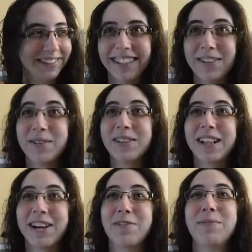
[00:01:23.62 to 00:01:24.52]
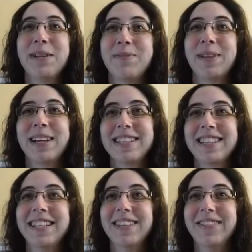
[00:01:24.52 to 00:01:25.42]
There were a lot of people
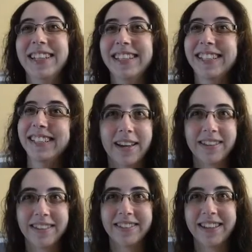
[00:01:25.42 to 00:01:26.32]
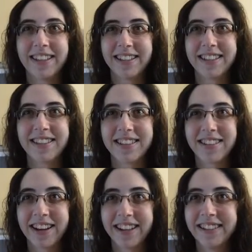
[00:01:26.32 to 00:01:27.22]
asking me. I don't know, anything else I
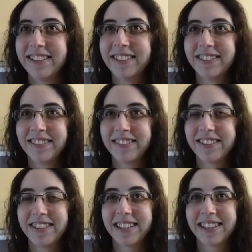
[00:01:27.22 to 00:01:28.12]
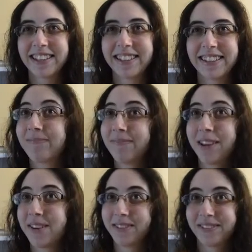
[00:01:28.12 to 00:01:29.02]
should add? What do you think?
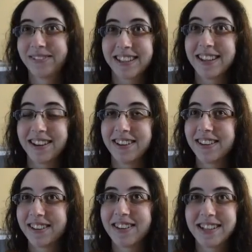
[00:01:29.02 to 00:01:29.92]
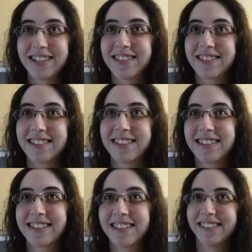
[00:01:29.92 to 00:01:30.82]
No? Get on to the questions.
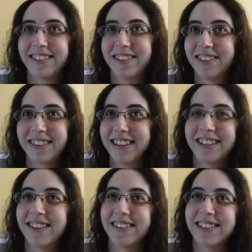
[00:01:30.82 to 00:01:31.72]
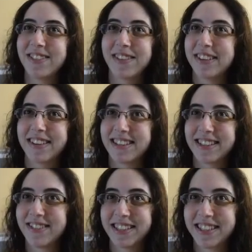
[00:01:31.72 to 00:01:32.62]
You're already done and this video hasn't
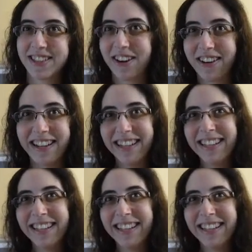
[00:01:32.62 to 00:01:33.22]
even started.